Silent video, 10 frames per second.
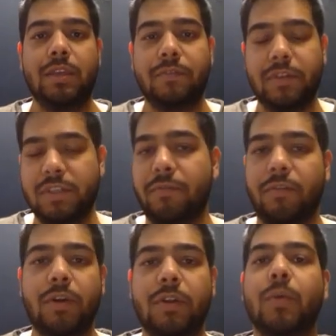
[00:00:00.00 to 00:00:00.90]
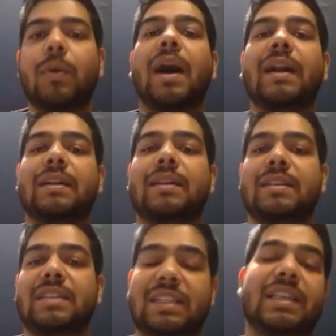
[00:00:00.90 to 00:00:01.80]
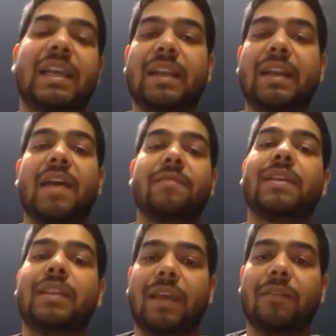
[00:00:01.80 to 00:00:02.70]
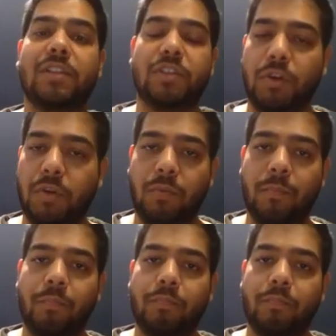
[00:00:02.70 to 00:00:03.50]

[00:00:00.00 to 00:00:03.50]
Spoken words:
First of all, you can't succeed in everything which you do.